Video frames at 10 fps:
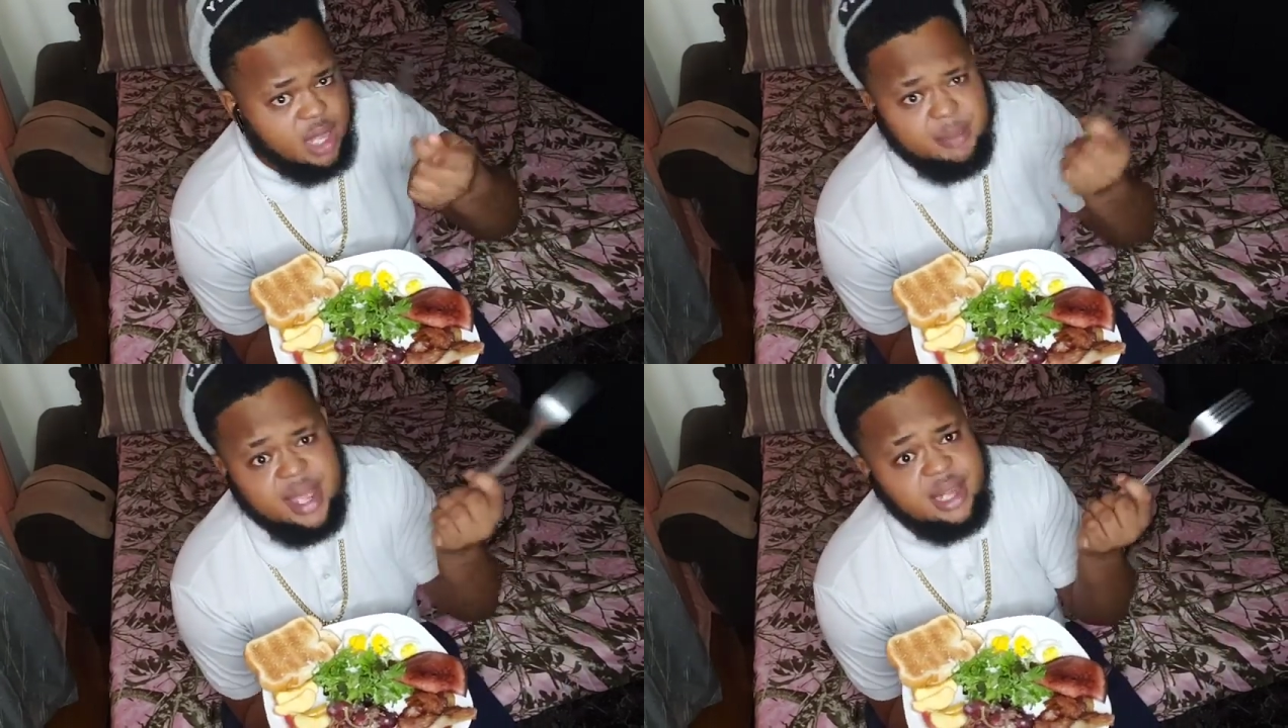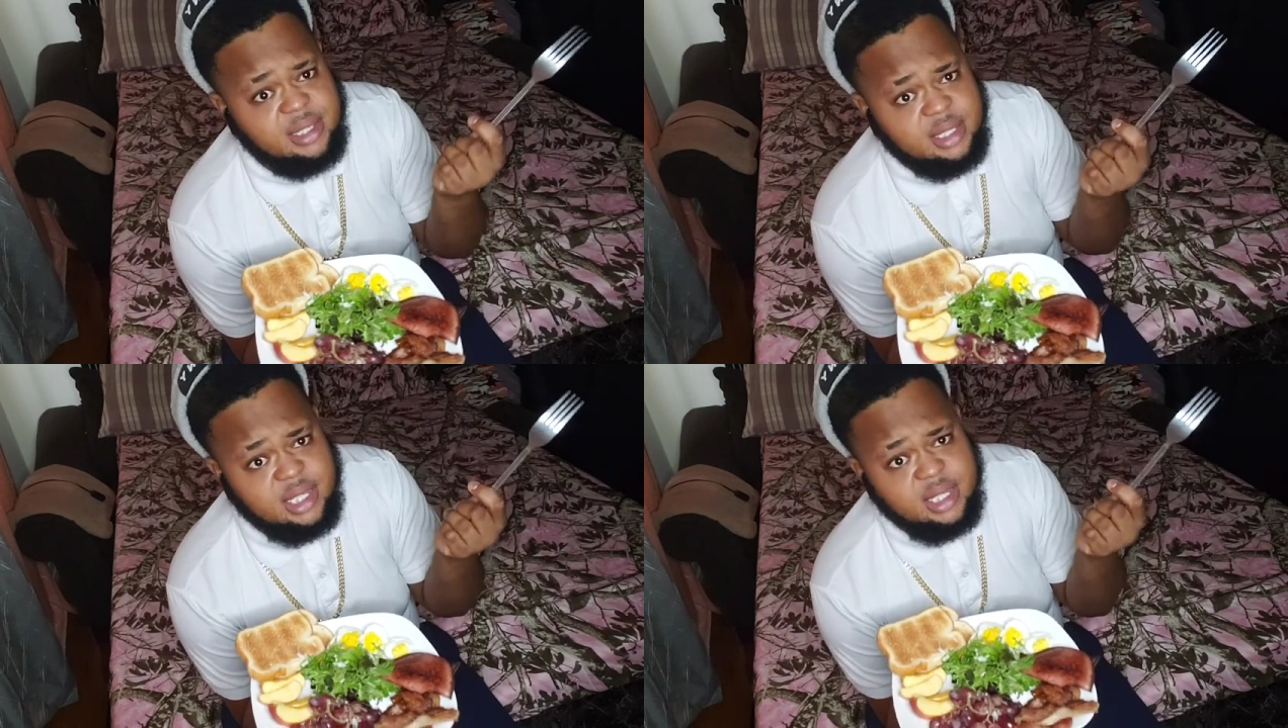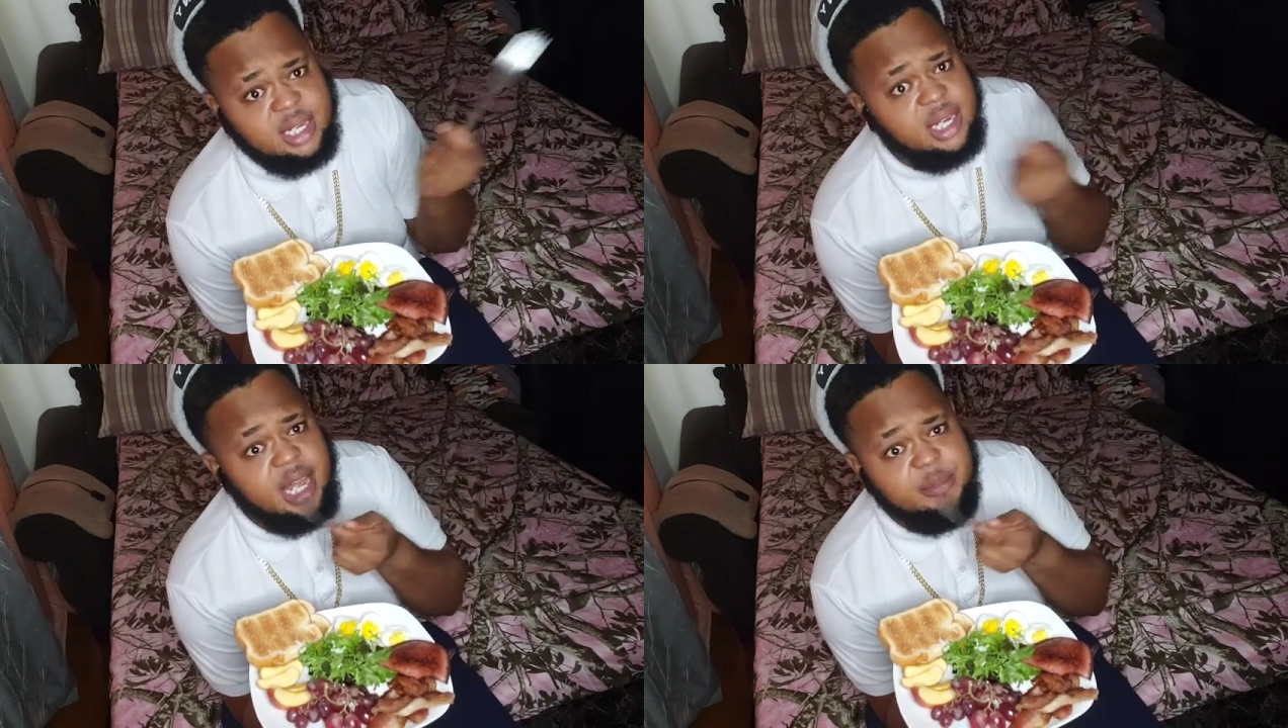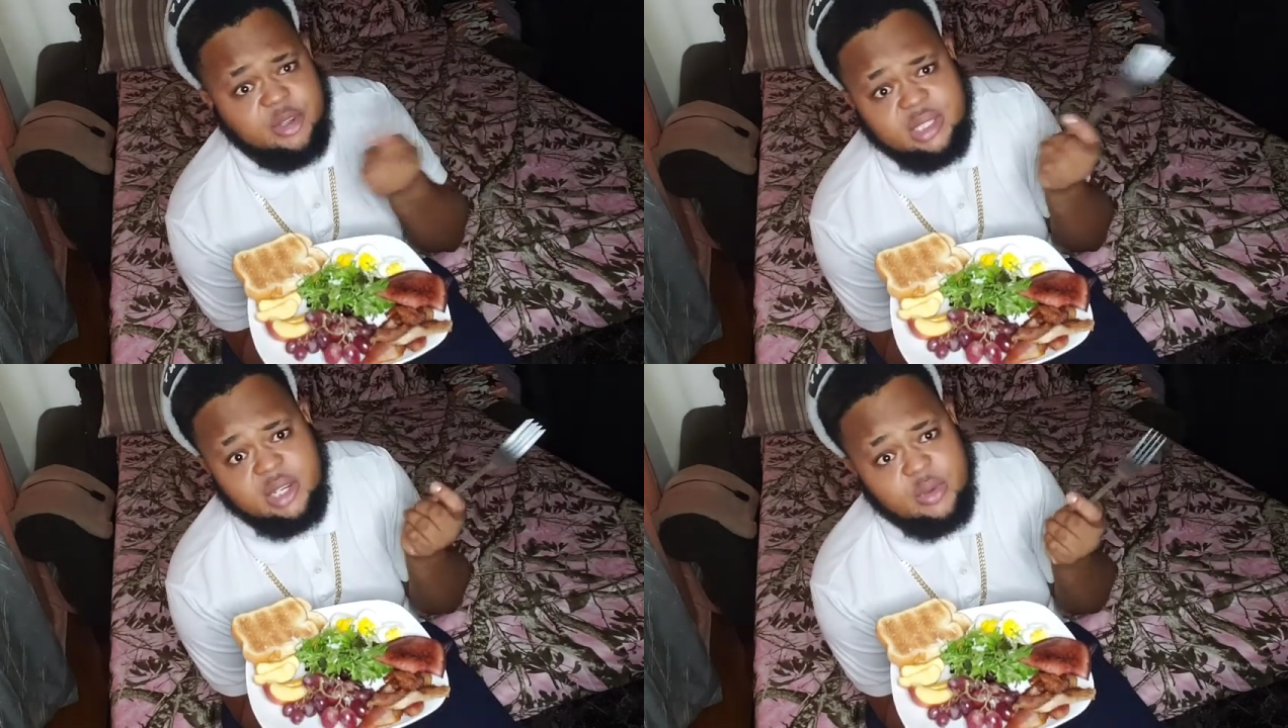I'm hand clean and I like
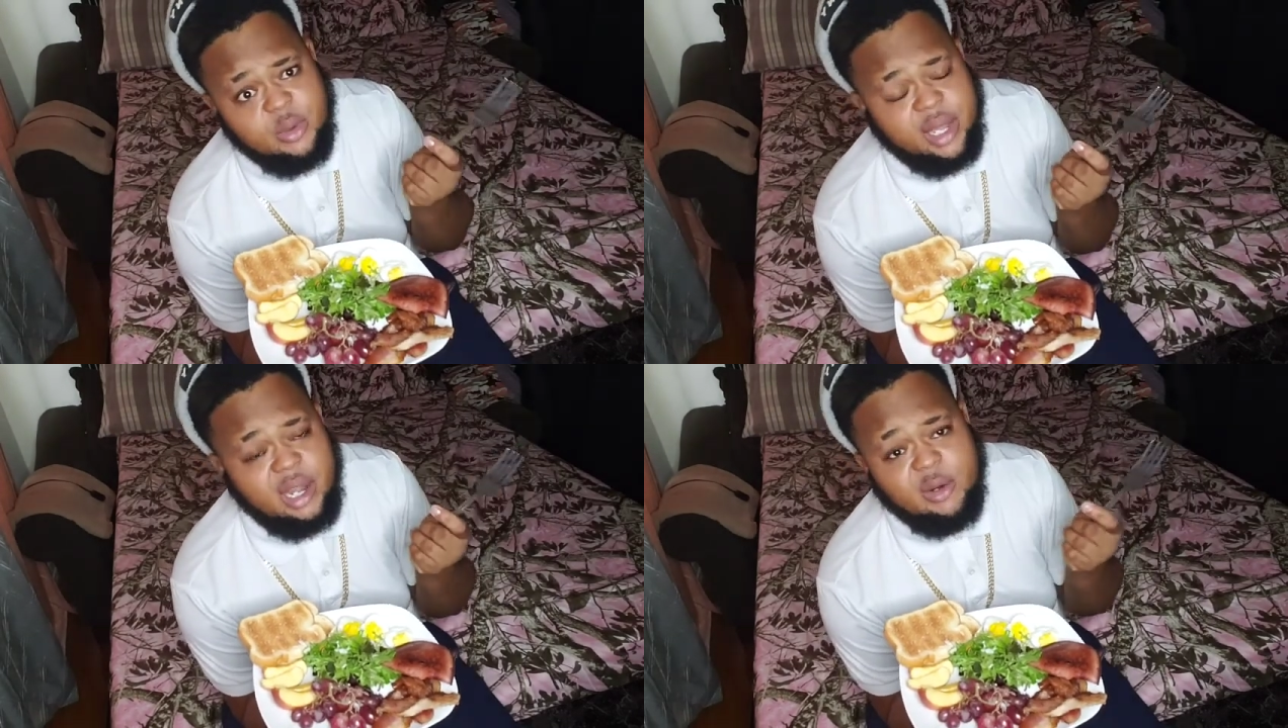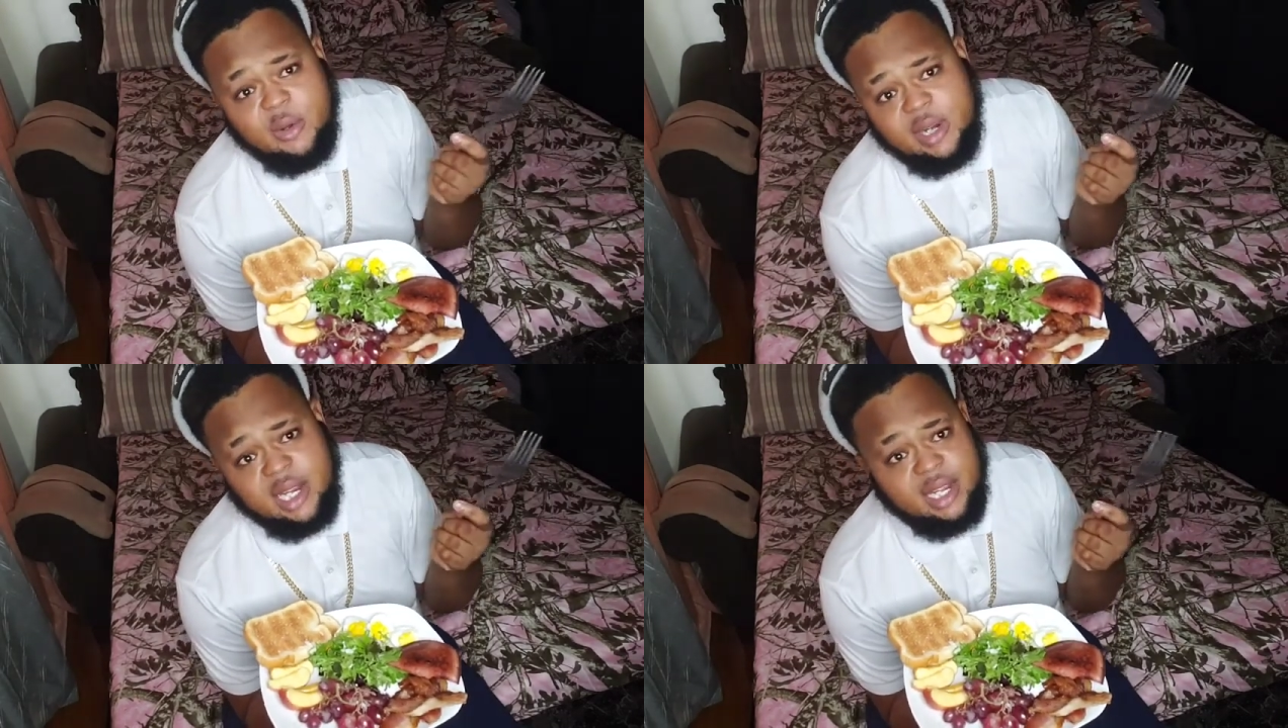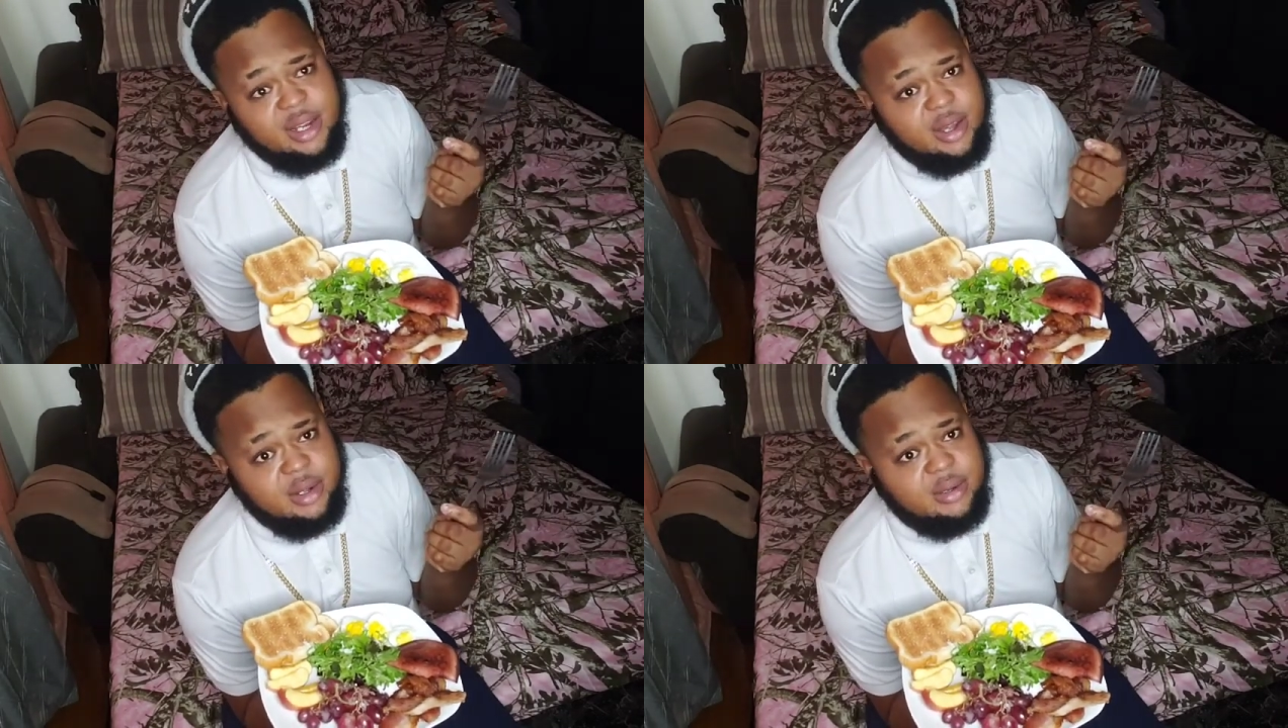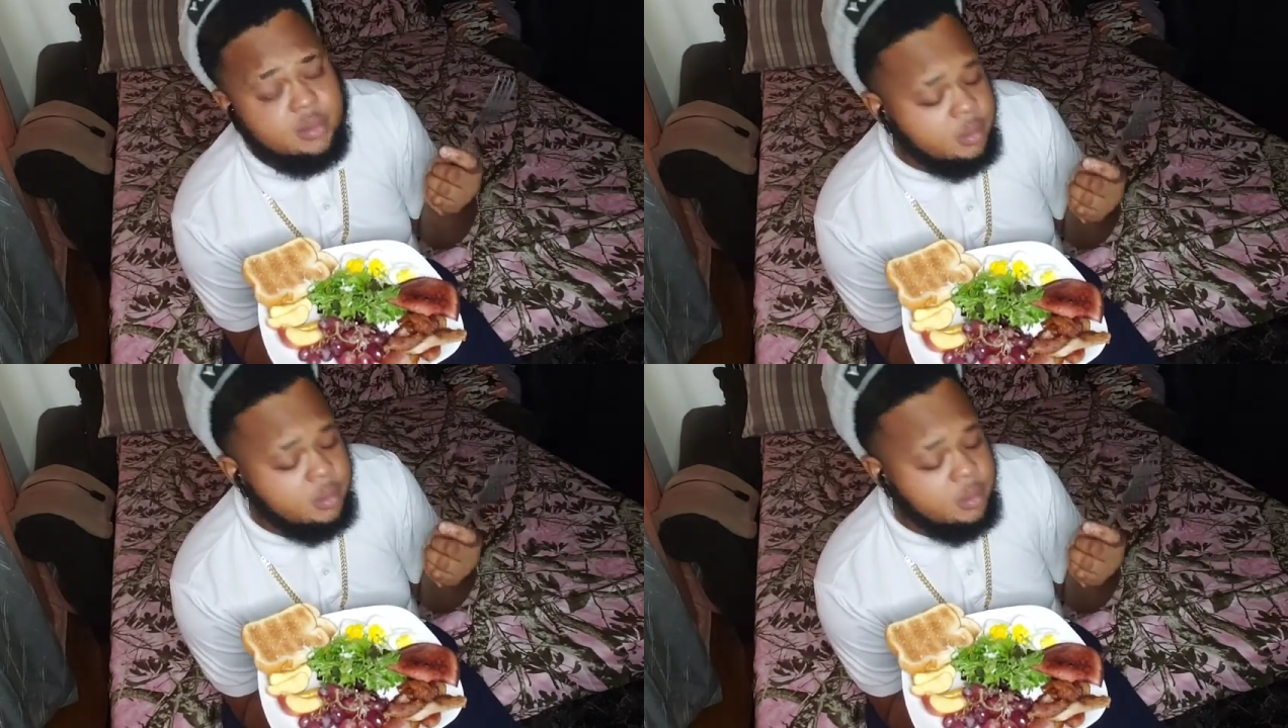not to do with Corona, you know?